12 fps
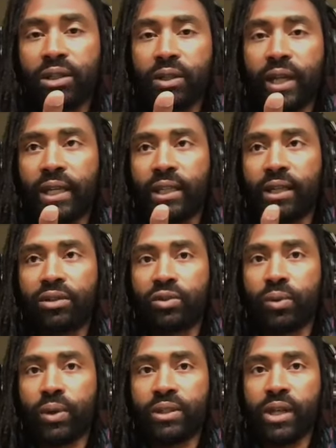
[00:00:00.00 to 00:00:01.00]
So like there's this
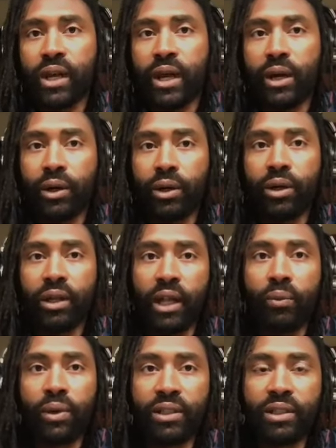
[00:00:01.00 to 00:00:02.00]
one song I heard and I
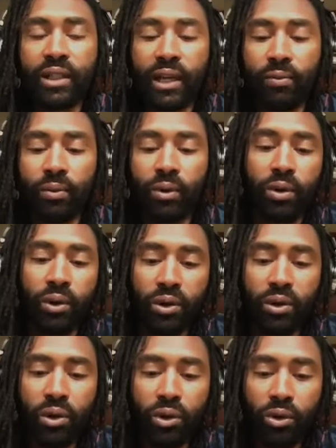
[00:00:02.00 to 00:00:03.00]
wanted to like record a
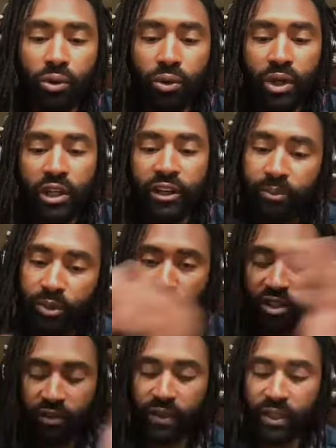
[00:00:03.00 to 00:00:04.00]
whole
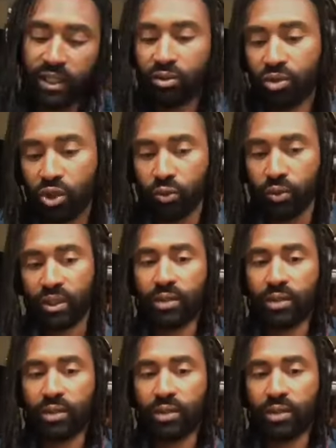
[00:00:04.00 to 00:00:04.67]
music video to it.